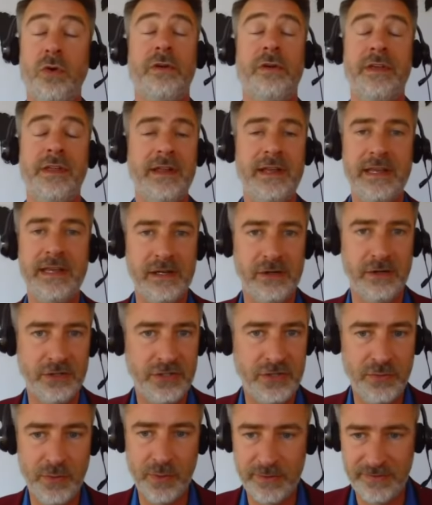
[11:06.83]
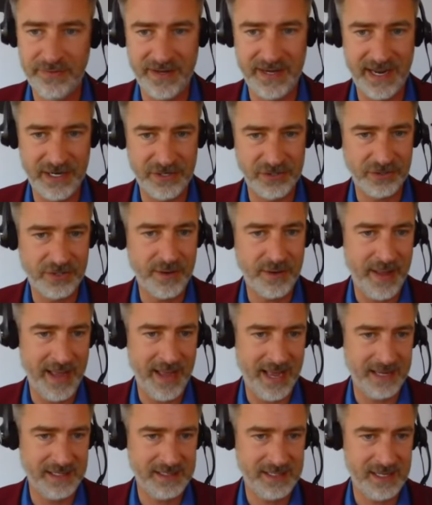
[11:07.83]
than a year or two of financial
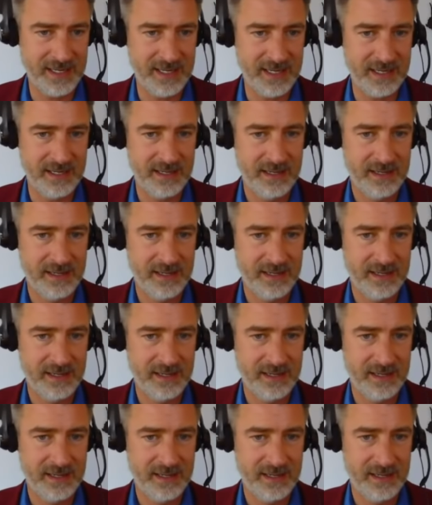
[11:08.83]
capacity.